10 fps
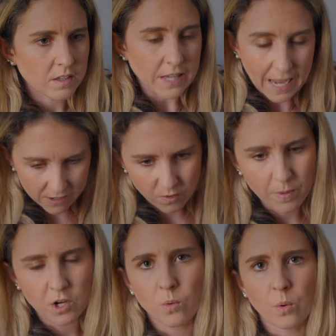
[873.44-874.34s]
lack of a
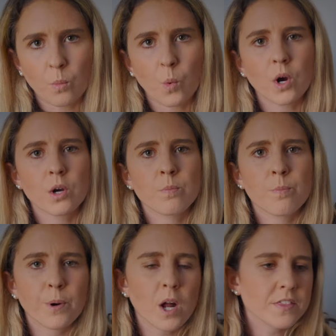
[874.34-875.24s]
better
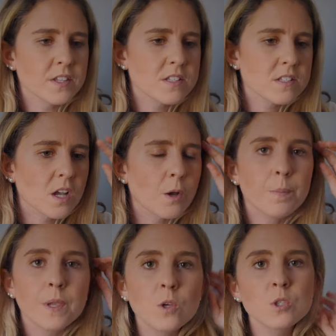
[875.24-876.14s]
word, brought this
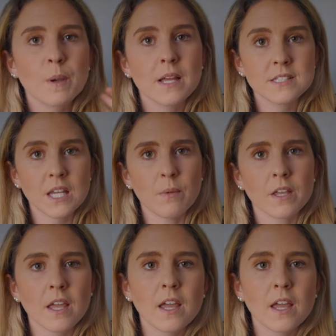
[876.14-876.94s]
abuse pandemic,